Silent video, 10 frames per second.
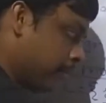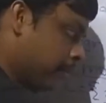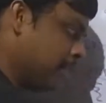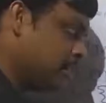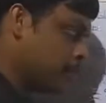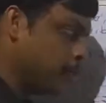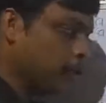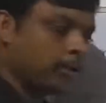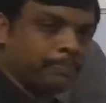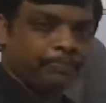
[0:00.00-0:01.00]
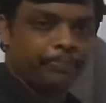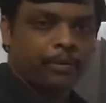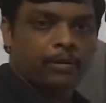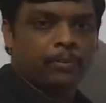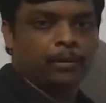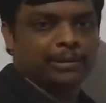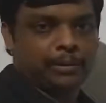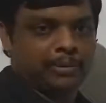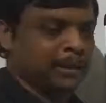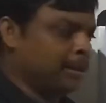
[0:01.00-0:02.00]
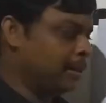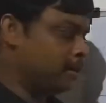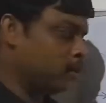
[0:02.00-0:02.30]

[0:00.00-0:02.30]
these 4 possibilities.